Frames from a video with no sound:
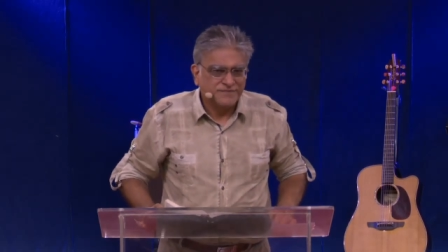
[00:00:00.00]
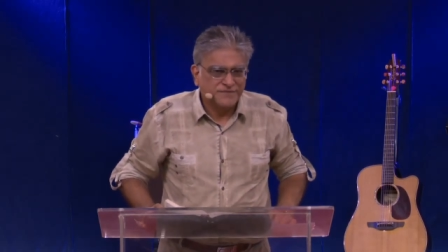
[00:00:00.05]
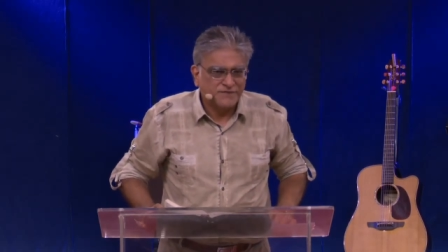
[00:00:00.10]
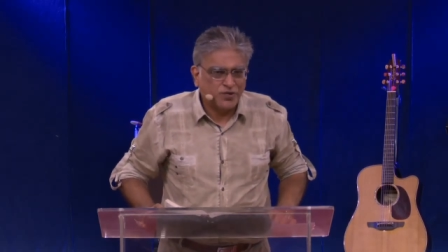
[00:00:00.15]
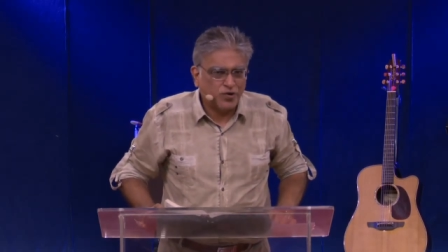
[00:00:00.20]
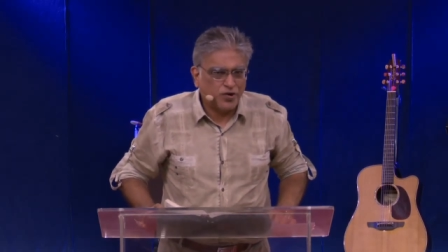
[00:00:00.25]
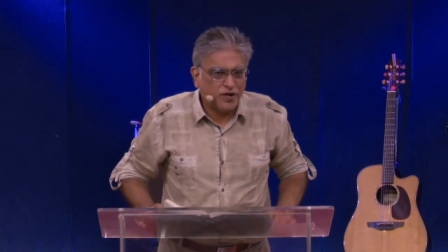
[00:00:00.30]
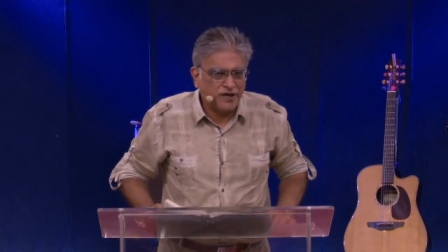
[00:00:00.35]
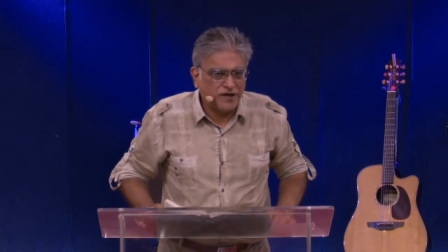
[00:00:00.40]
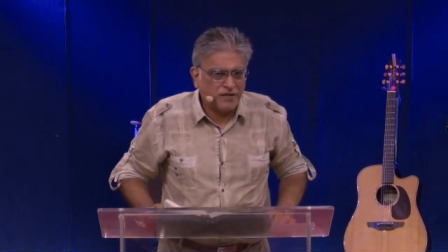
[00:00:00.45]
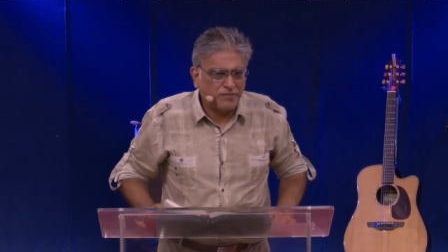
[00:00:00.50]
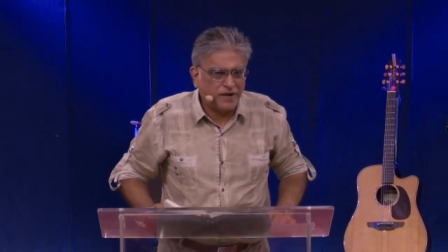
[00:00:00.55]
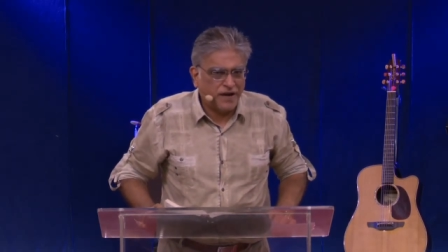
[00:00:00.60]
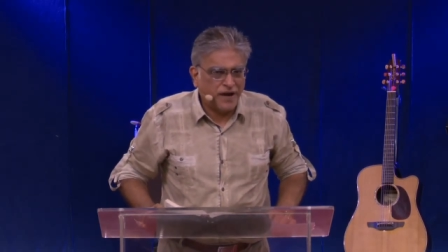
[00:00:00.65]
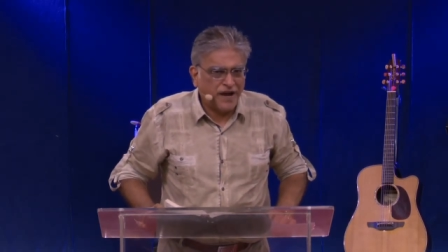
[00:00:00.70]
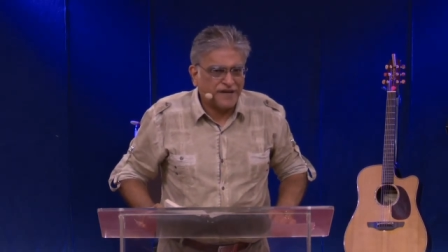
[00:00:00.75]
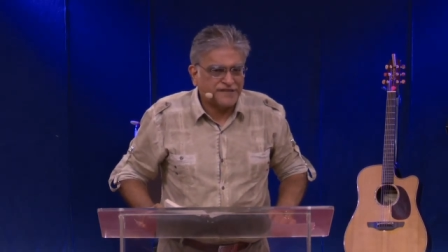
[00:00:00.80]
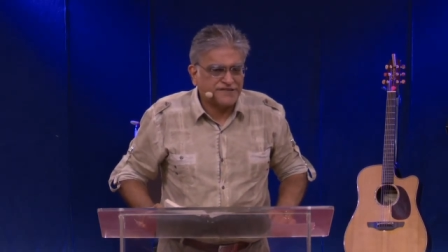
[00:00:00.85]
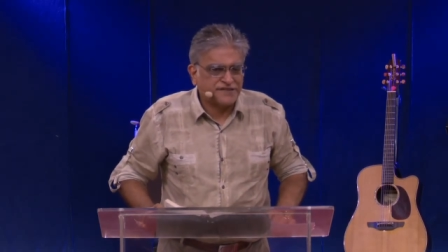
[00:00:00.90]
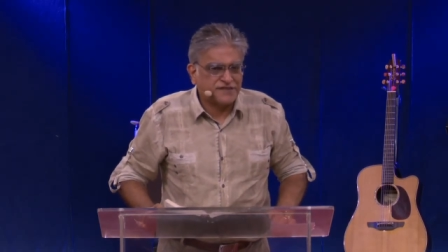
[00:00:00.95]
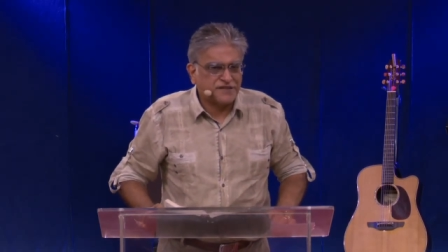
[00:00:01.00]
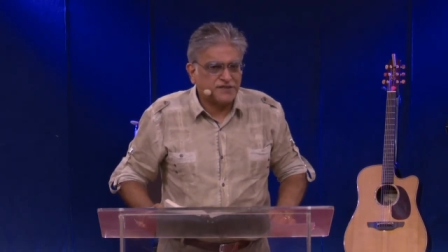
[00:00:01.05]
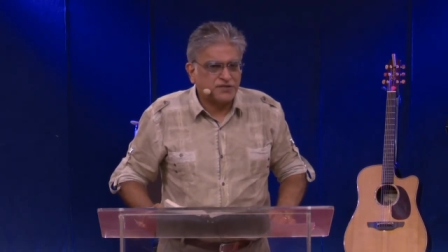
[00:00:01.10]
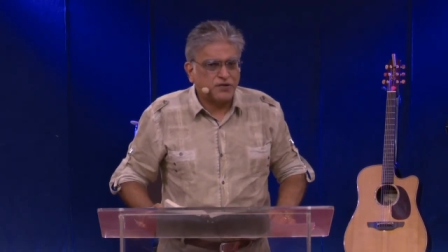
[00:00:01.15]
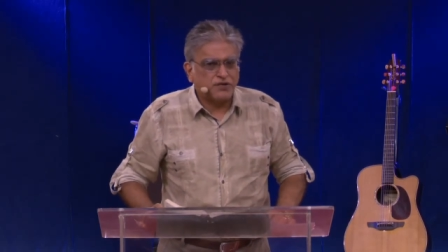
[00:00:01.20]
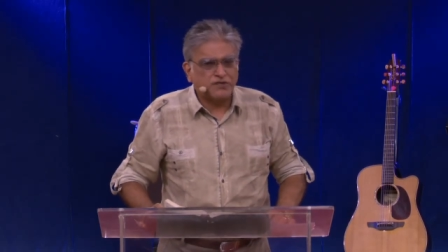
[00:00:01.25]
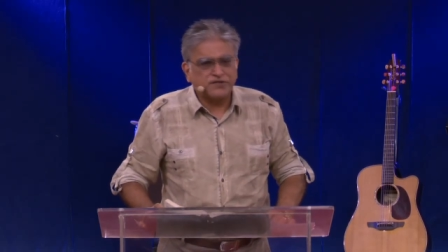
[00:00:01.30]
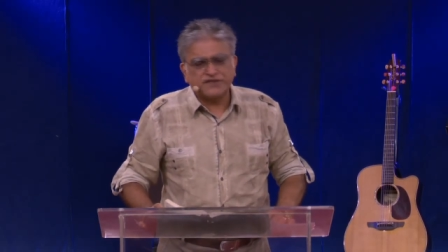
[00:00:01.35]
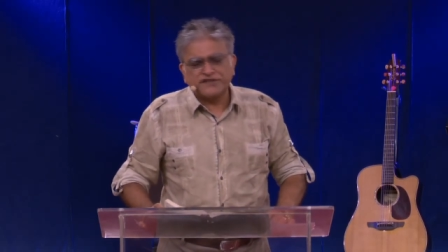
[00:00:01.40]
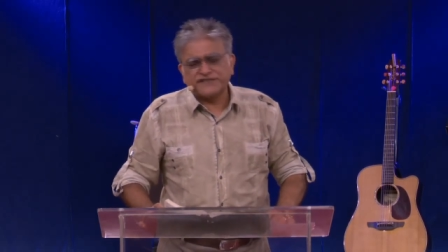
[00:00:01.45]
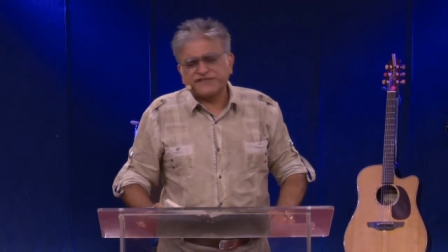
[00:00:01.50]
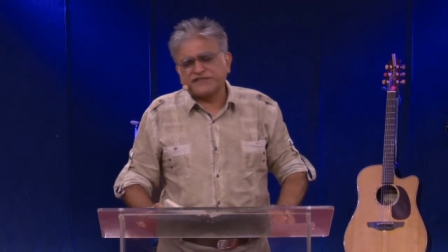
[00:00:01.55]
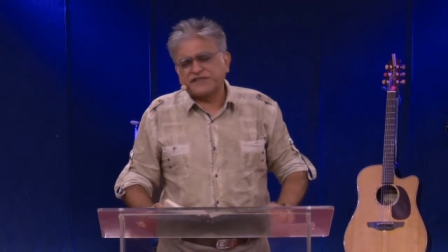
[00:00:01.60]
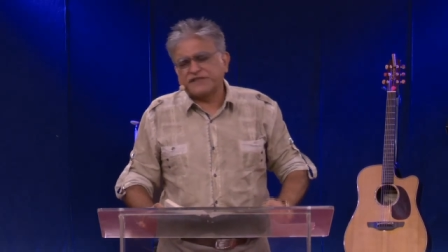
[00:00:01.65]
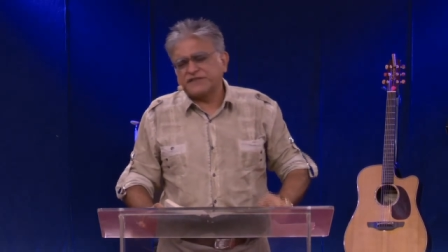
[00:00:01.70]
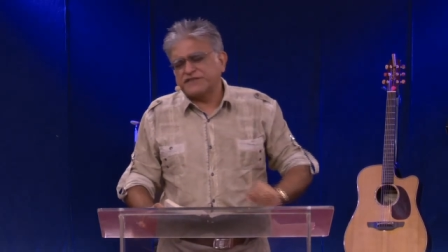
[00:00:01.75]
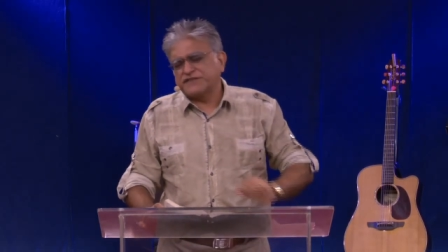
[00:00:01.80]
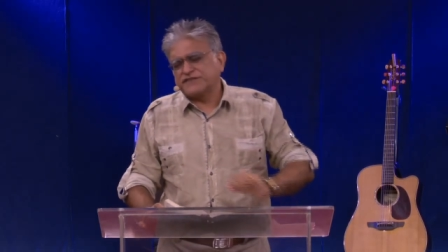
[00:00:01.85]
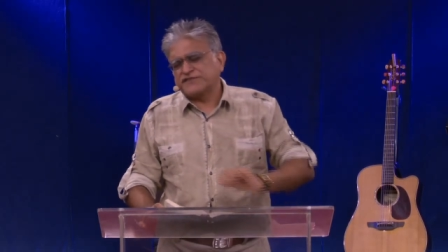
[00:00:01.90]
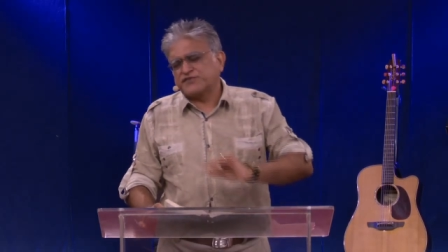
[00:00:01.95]
You're not here by accident. You're not just
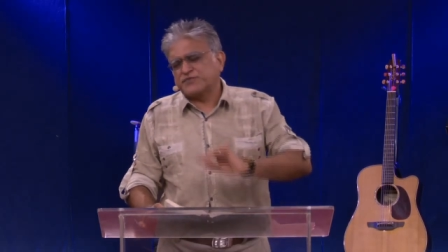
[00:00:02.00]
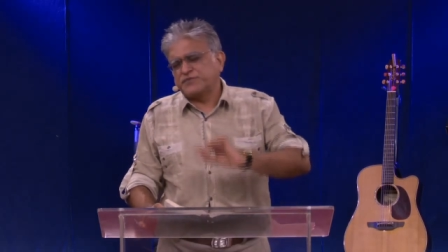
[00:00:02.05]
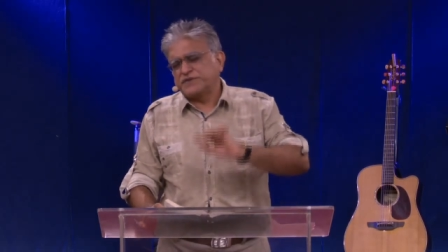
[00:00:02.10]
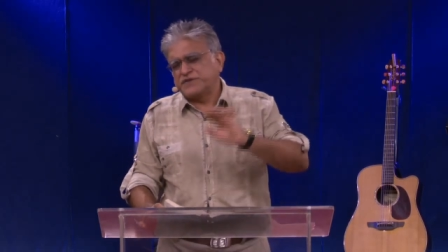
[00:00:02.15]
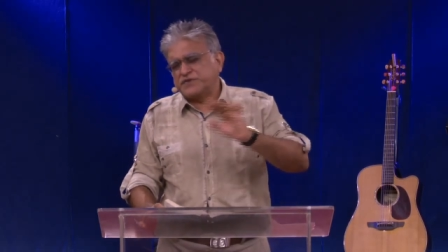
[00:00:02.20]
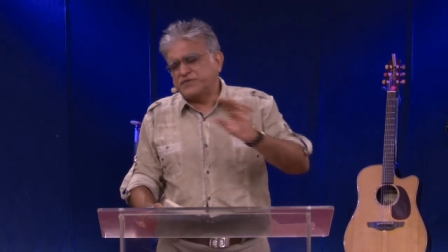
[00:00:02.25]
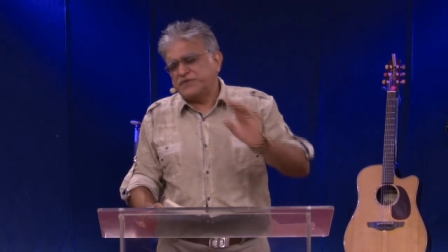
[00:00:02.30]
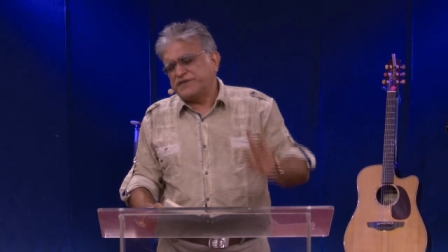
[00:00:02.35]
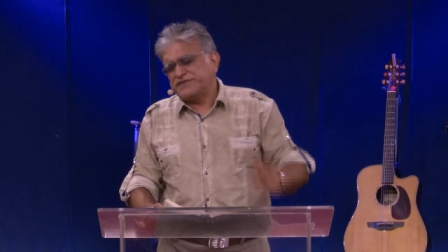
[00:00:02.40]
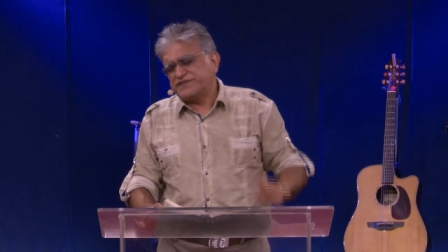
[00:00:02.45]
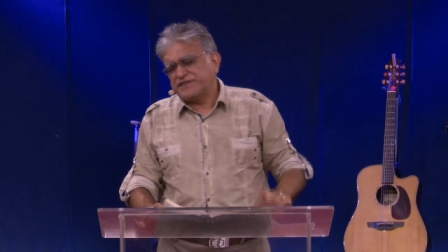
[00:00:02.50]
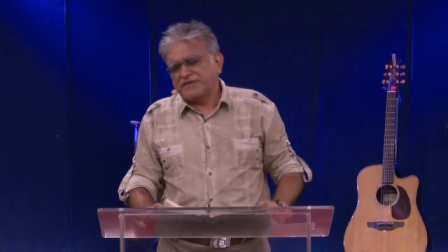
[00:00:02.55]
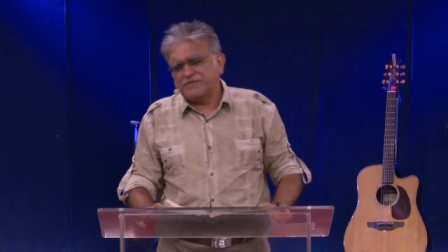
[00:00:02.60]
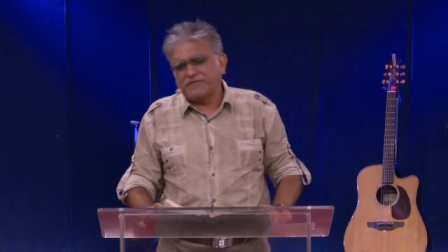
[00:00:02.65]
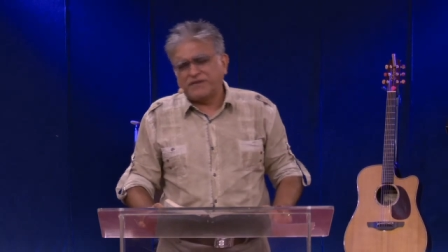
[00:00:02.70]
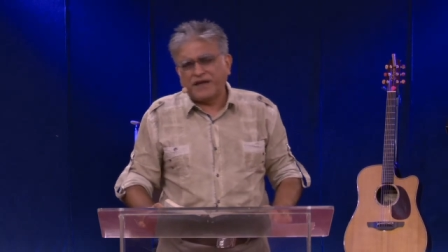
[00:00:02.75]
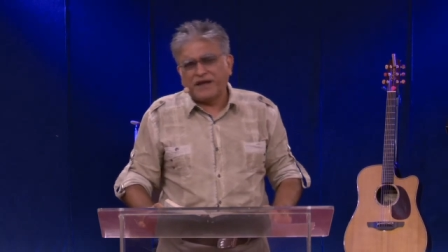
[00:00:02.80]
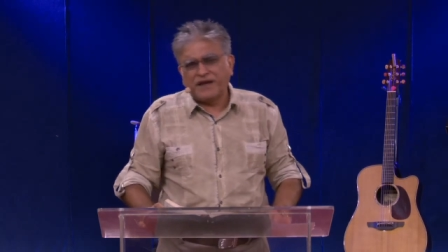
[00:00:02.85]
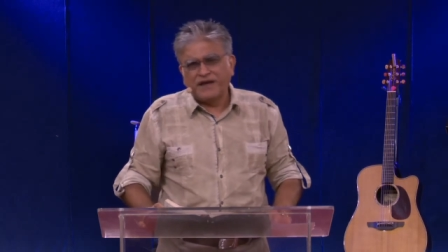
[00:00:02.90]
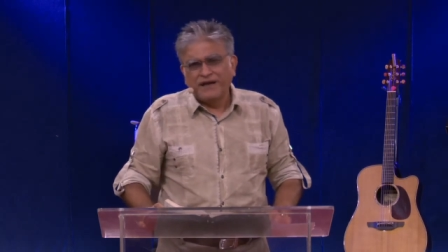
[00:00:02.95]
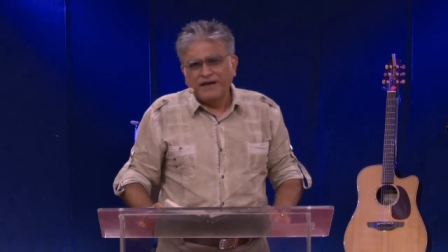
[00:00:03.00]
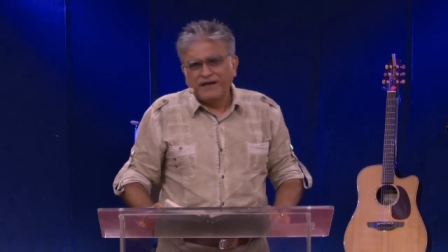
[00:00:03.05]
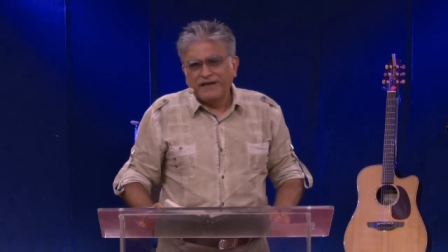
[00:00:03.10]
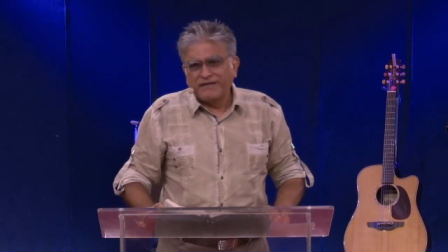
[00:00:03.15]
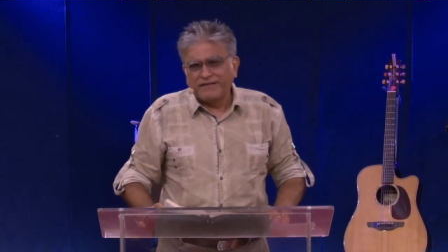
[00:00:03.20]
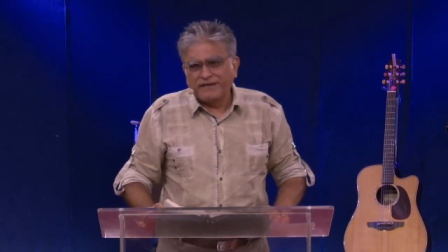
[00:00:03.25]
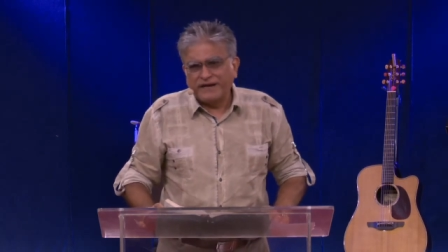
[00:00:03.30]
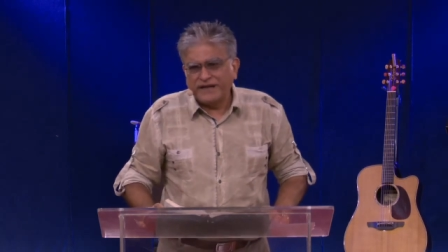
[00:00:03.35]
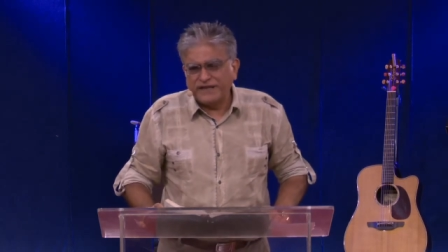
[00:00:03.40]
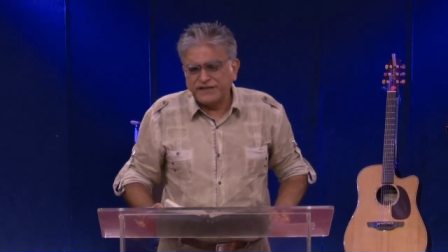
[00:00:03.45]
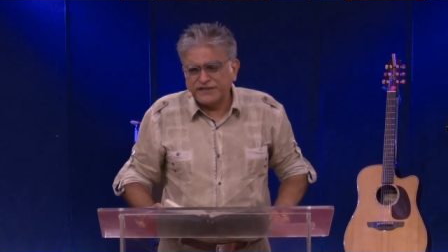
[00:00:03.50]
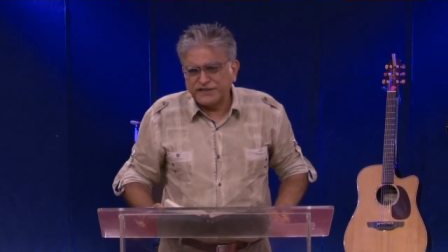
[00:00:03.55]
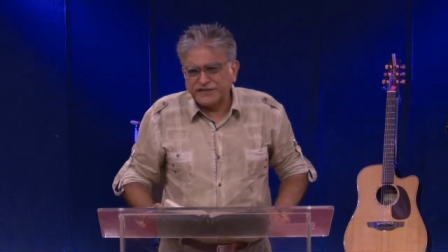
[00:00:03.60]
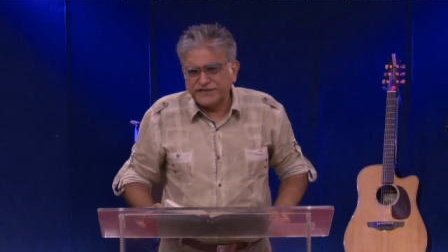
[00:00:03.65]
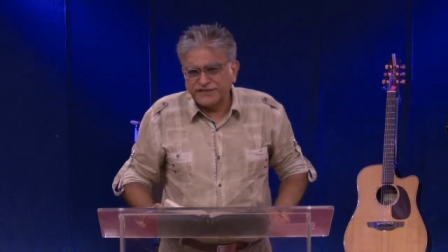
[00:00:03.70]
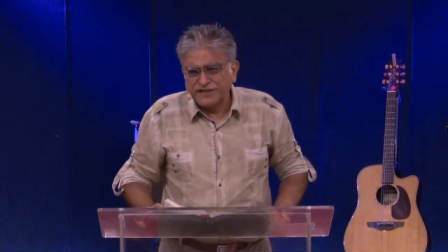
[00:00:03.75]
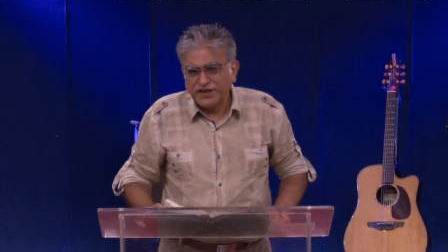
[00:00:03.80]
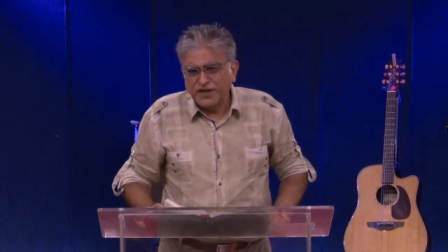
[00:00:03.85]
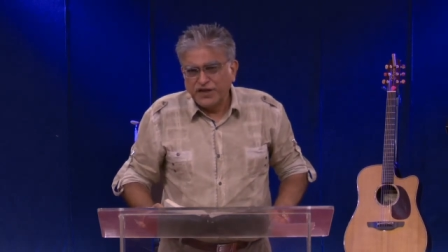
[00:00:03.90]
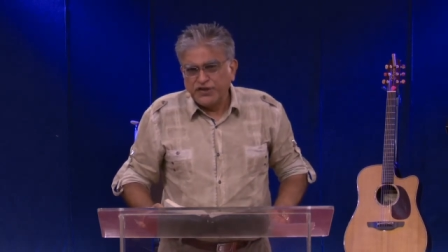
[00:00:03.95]
here just to be doing something
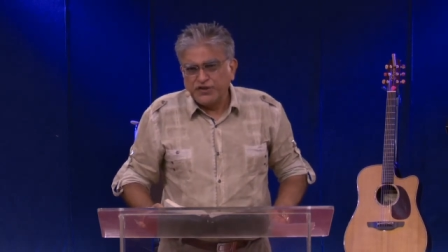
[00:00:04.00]
religious.